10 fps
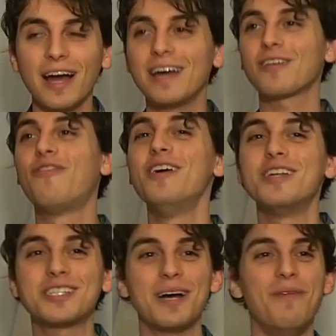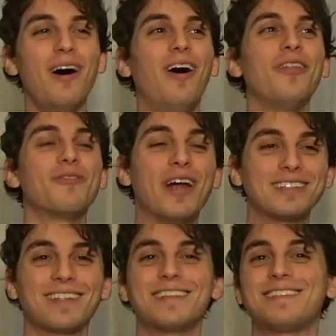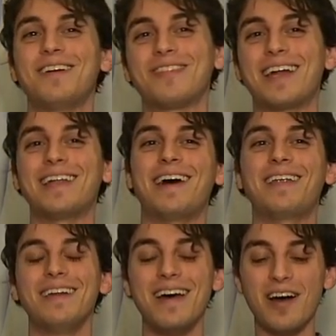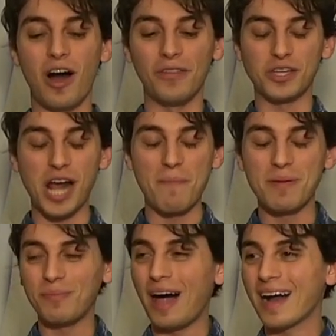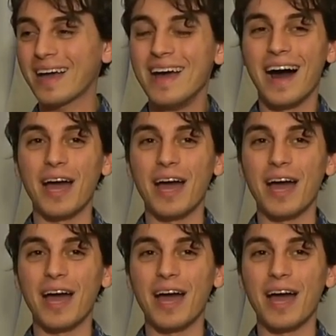I had to finish up all the rest of the stuff that I had on the chopping block.